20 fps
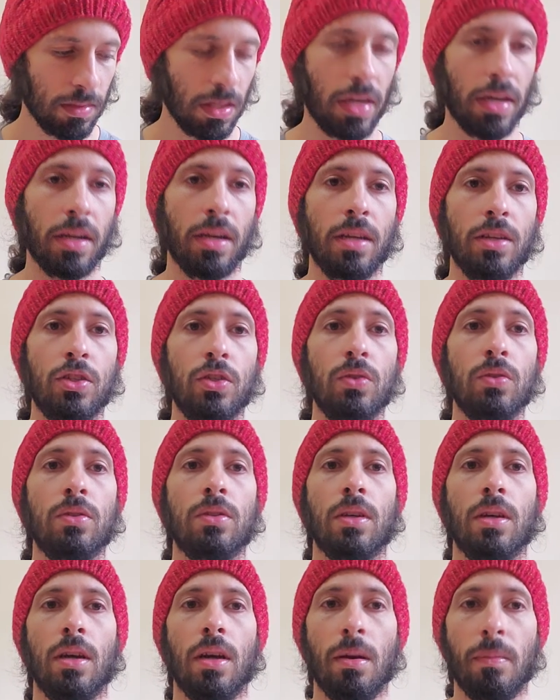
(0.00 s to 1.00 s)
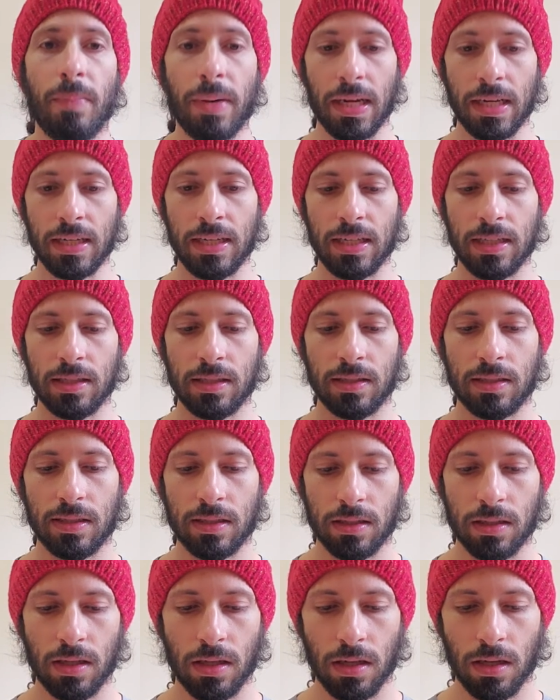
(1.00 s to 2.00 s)
Are you going to choose
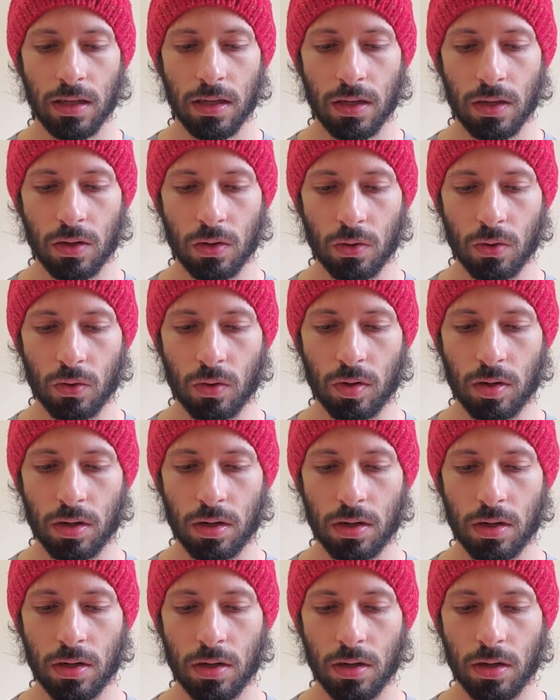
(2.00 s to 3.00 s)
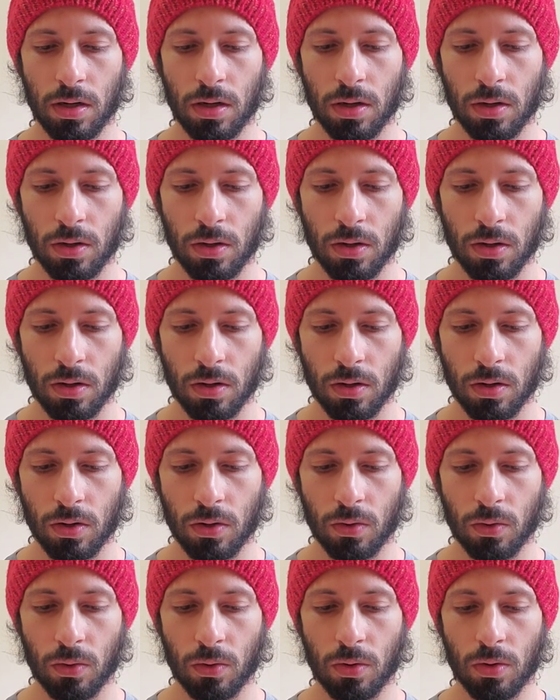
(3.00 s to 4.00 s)
abundance? Or
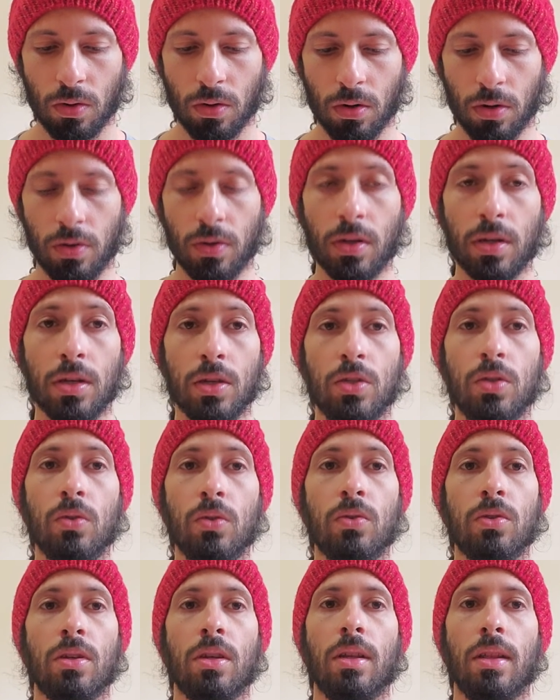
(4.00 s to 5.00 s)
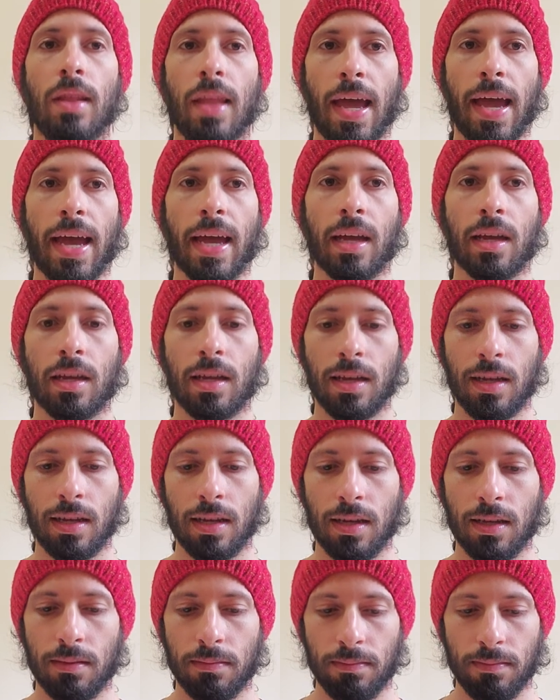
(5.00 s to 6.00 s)
are you going to choose lack?
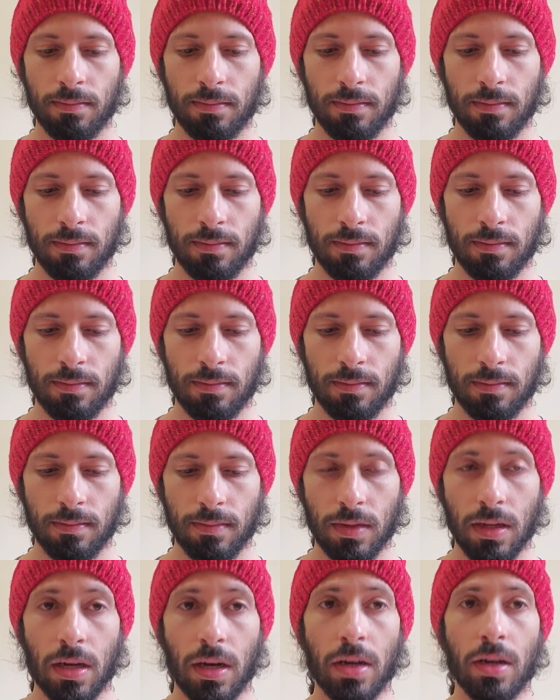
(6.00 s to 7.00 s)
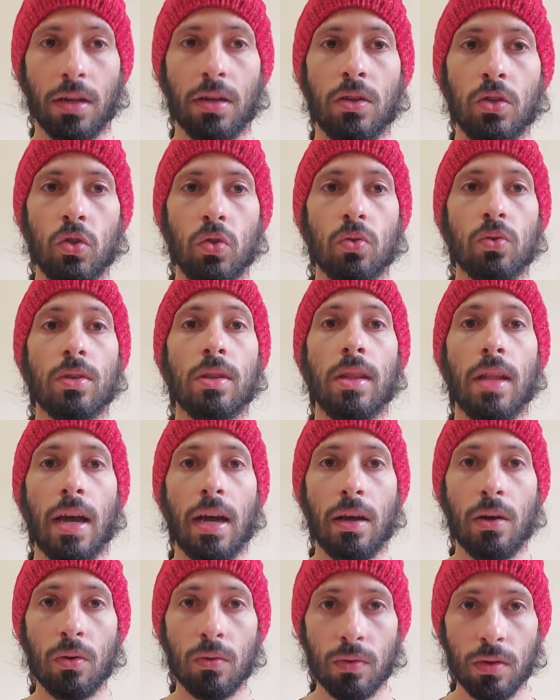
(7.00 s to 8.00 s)
Are you going to choose
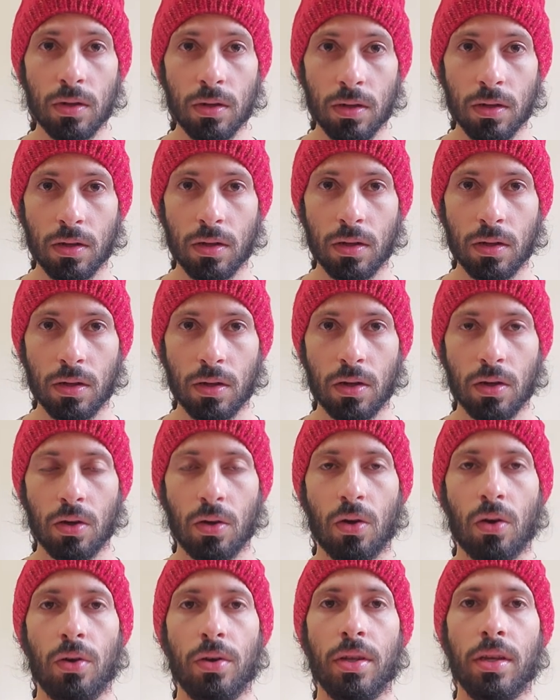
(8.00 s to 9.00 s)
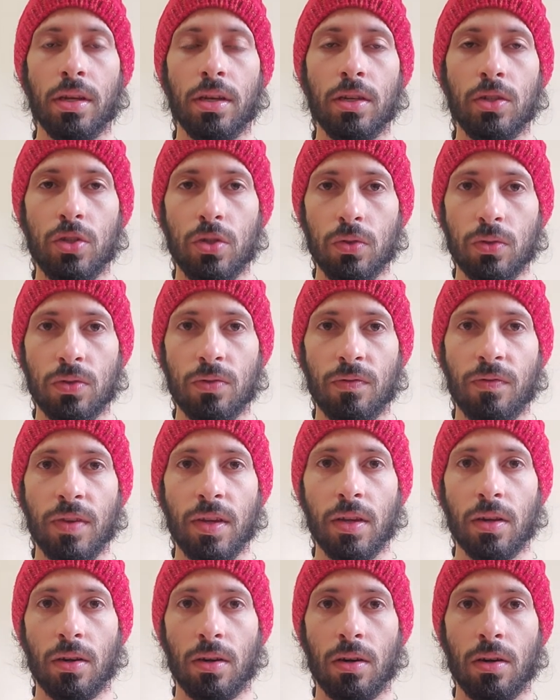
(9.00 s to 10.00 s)
love? Or are you going to choose
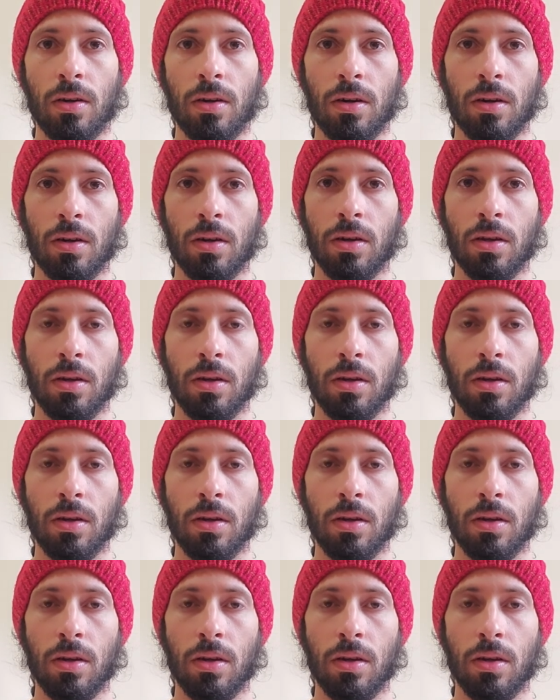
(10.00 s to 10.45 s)
fear?